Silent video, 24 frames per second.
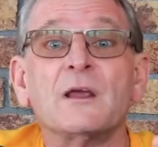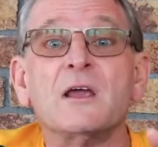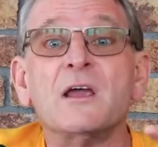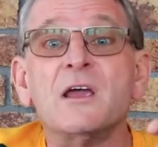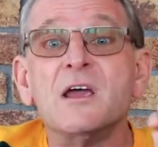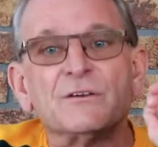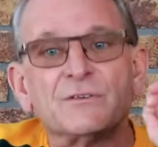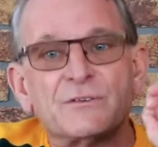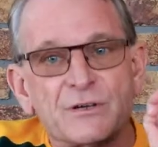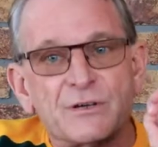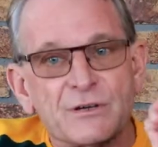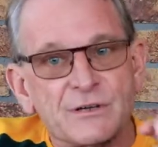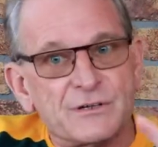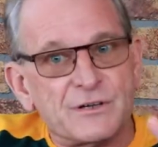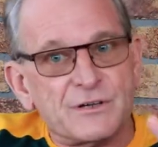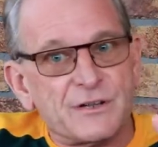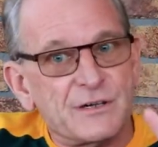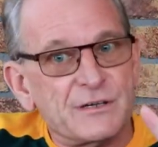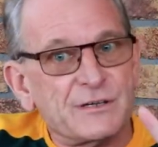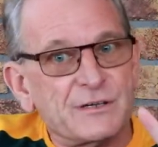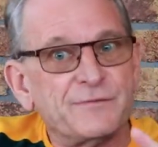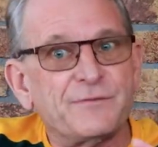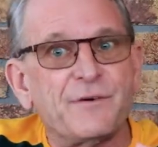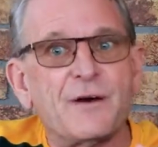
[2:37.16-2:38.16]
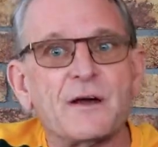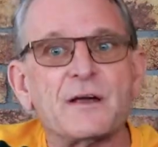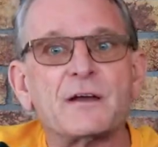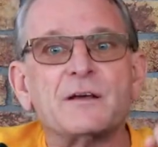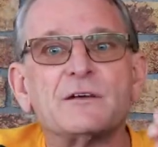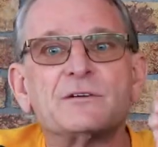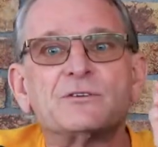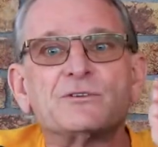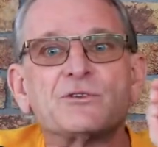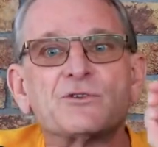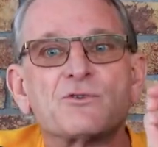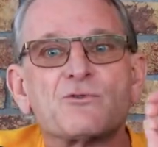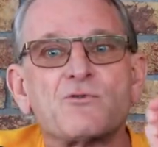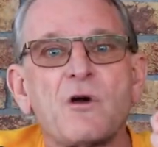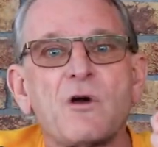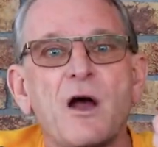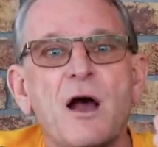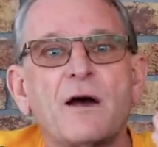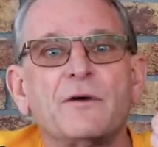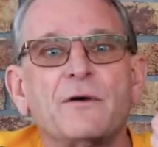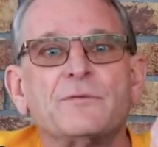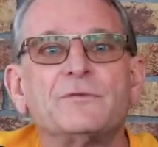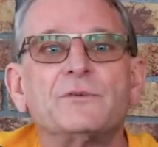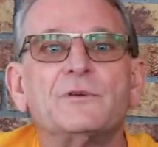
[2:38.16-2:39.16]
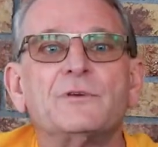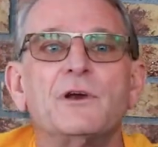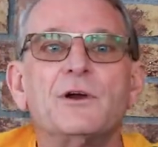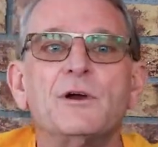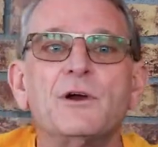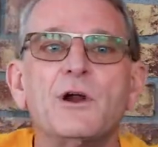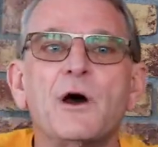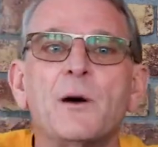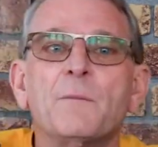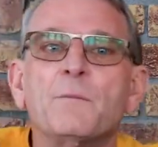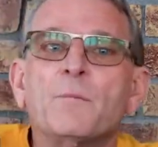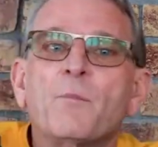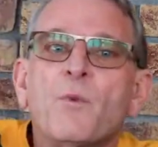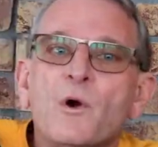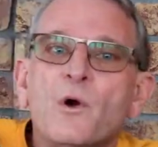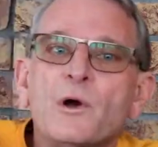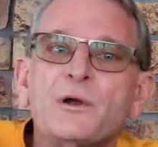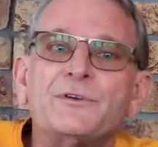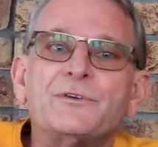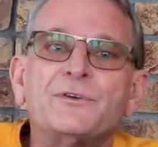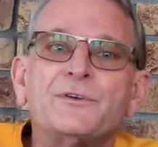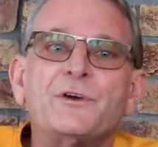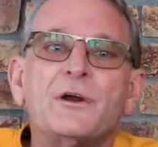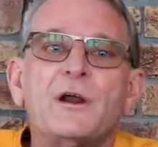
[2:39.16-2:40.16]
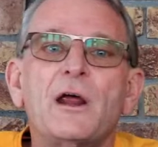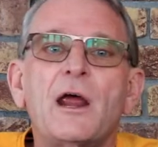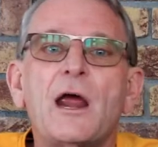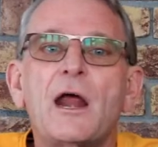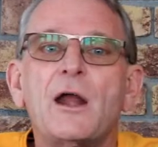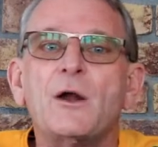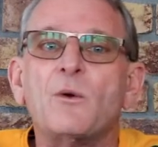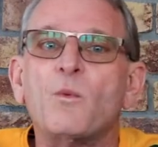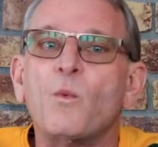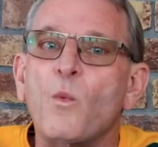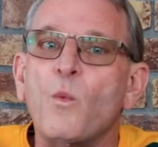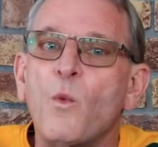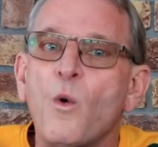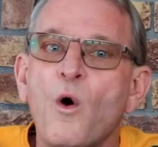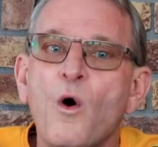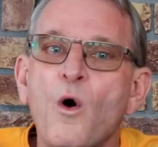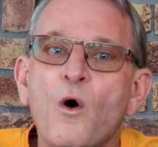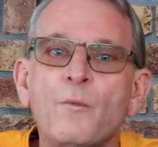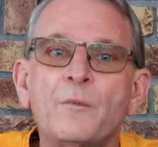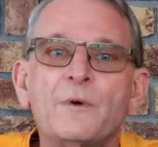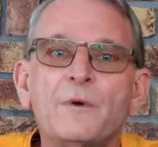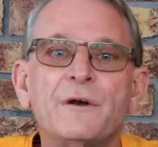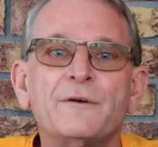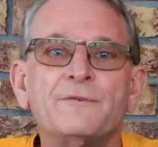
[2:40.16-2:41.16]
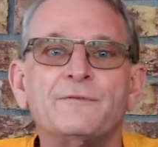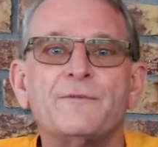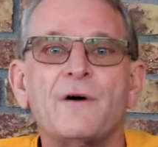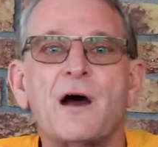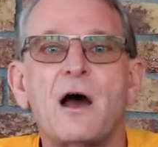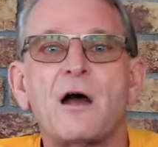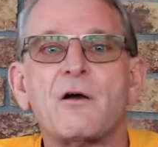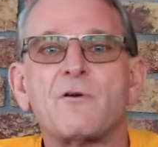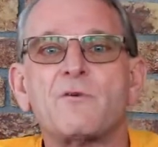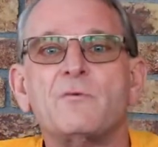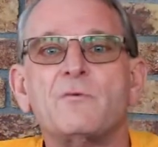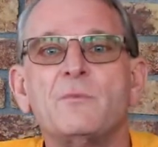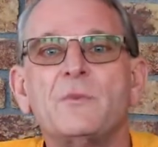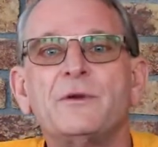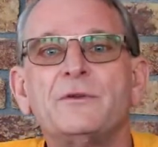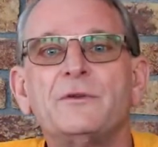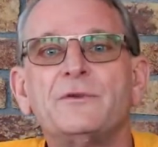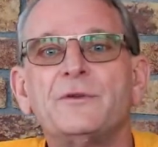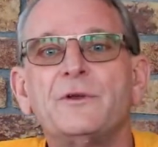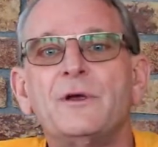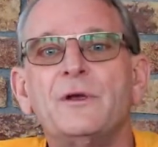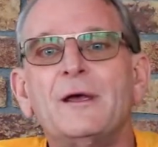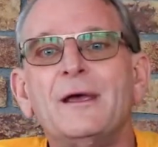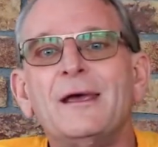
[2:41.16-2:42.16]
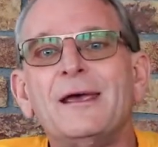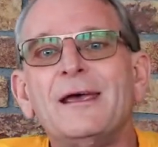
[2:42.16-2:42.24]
Since this fungus thrives in a moist and warm environments,